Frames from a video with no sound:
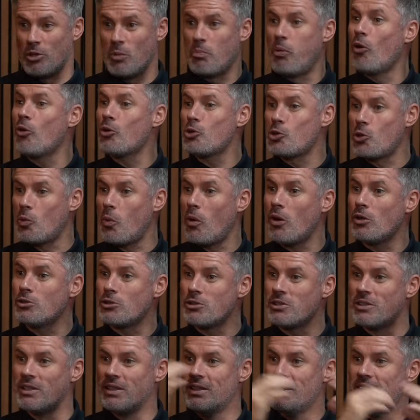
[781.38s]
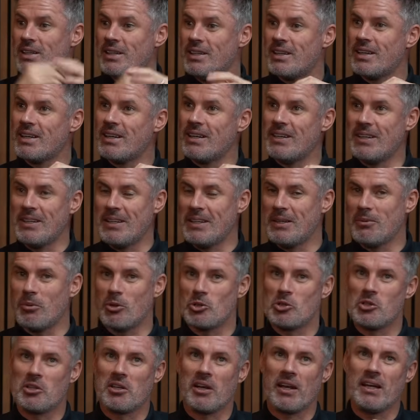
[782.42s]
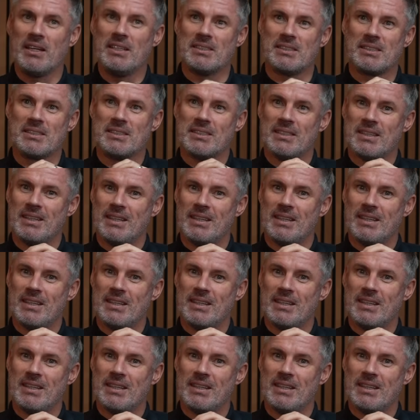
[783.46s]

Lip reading: It's a poor squad. It wasn't great.